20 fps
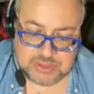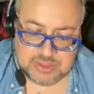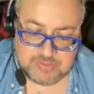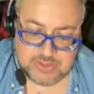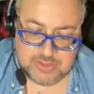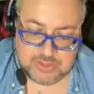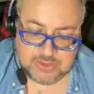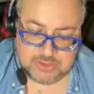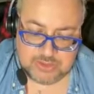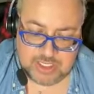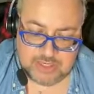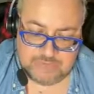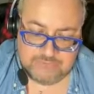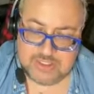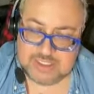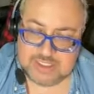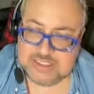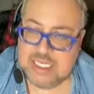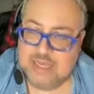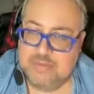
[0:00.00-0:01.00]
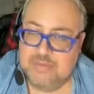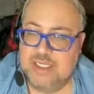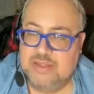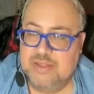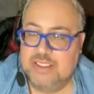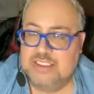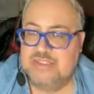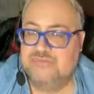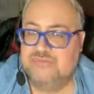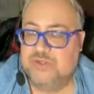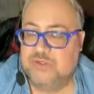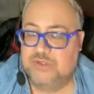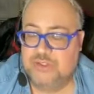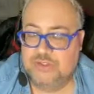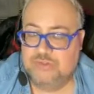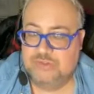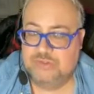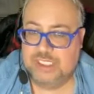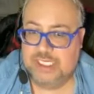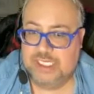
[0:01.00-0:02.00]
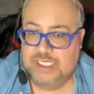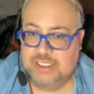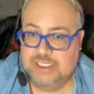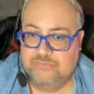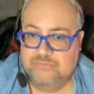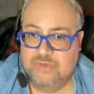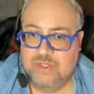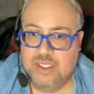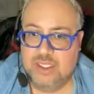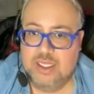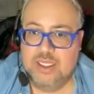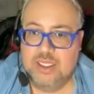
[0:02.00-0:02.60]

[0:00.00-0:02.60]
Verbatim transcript: someone in your life that's coming in that's very creative.